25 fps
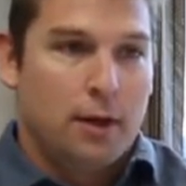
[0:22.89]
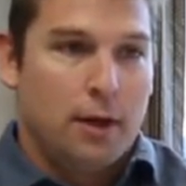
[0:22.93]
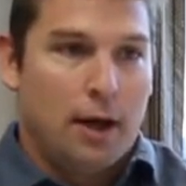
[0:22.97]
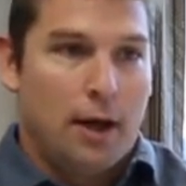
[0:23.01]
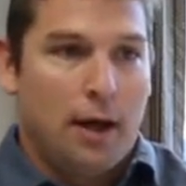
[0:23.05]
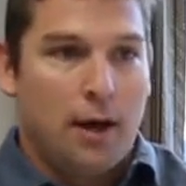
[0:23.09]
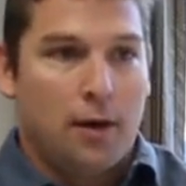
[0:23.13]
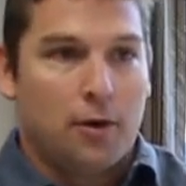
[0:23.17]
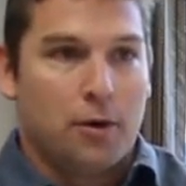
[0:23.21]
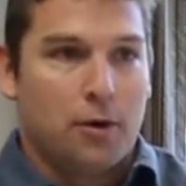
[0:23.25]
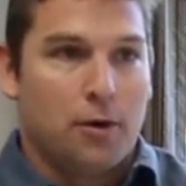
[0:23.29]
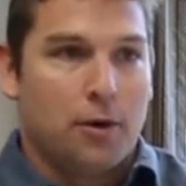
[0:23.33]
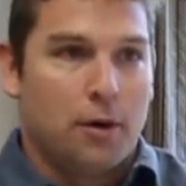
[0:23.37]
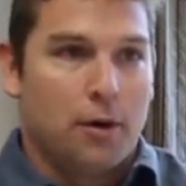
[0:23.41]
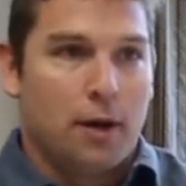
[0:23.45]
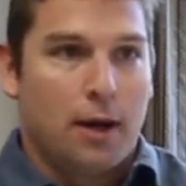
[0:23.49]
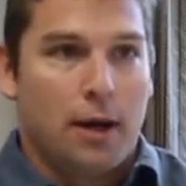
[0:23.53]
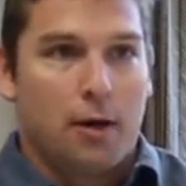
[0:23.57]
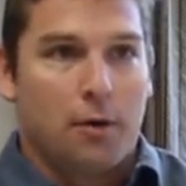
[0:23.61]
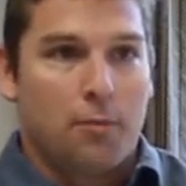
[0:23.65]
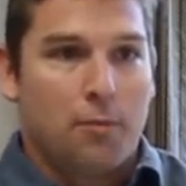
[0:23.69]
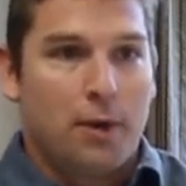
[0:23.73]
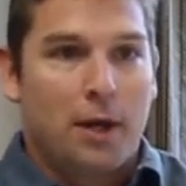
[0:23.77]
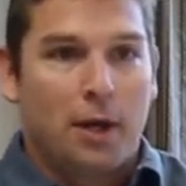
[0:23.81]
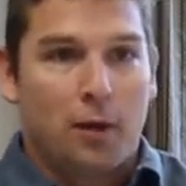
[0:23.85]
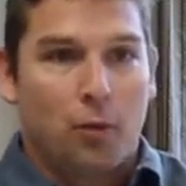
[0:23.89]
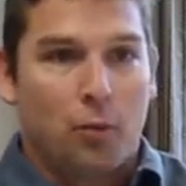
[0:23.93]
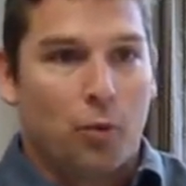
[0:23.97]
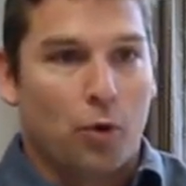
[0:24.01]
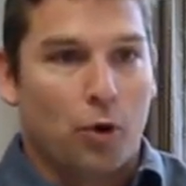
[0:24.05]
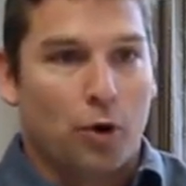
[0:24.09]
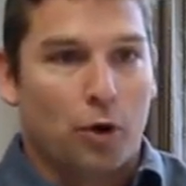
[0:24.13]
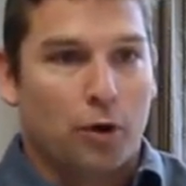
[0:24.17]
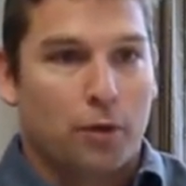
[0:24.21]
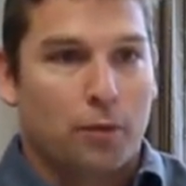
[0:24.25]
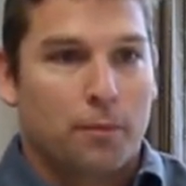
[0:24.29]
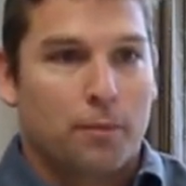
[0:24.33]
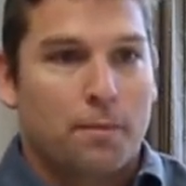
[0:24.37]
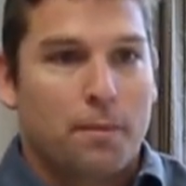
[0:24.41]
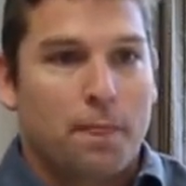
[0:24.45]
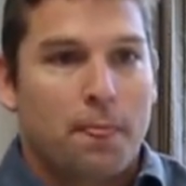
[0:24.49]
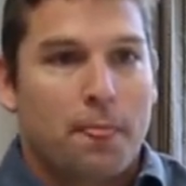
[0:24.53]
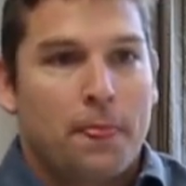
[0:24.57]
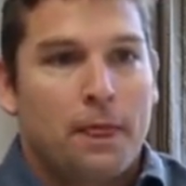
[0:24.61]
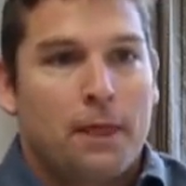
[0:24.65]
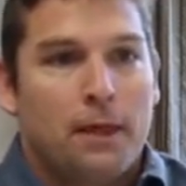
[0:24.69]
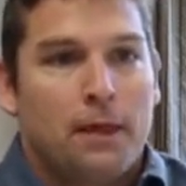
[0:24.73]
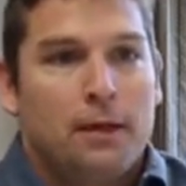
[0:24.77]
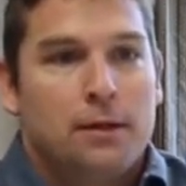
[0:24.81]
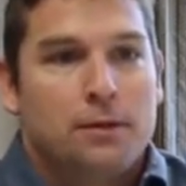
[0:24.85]
how to how to make it work
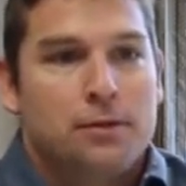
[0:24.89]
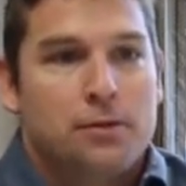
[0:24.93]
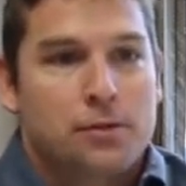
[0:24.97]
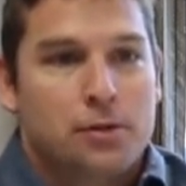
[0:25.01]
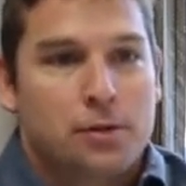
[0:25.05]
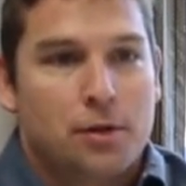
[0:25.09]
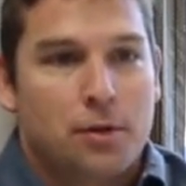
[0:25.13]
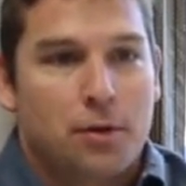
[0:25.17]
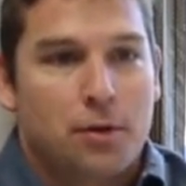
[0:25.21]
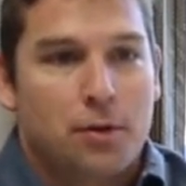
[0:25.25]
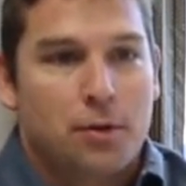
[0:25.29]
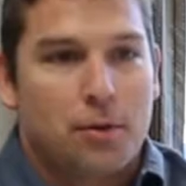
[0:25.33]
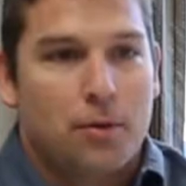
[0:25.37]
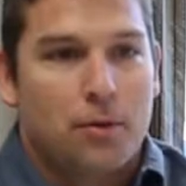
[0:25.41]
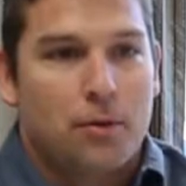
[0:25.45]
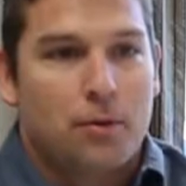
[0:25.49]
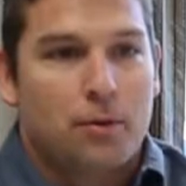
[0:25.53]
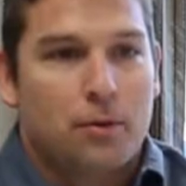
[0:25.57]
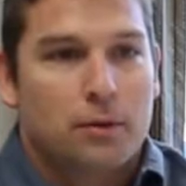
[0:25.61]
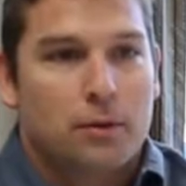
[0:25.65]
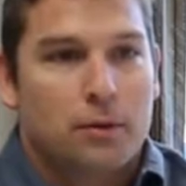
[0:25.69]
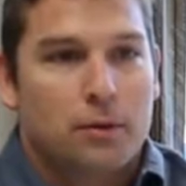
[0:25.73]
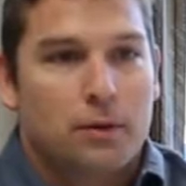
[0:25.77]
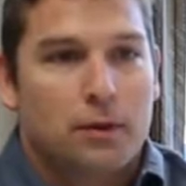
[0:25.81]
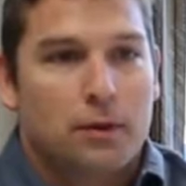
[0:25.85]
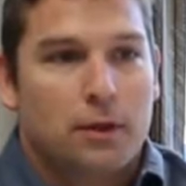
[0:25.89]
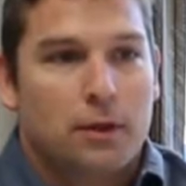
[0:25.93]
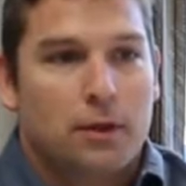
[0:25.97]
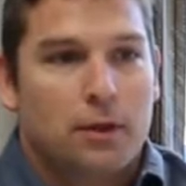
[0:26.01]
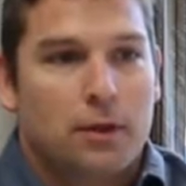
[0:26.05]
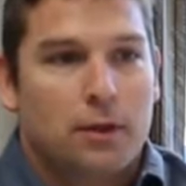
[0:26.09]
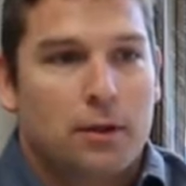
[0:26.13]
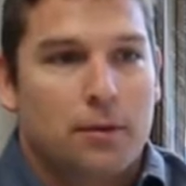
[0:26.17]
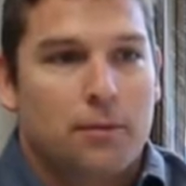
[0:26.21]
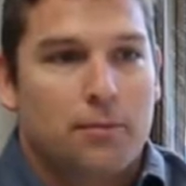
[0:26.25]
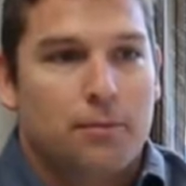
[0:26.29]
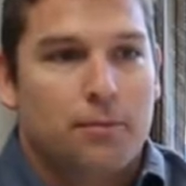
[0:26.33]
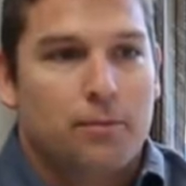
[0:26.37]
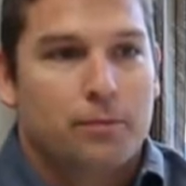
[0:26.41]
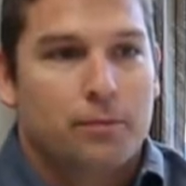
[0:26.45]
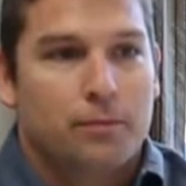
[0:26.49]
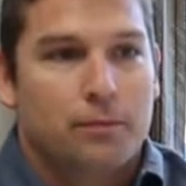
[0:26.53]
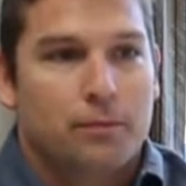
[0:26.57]
so um,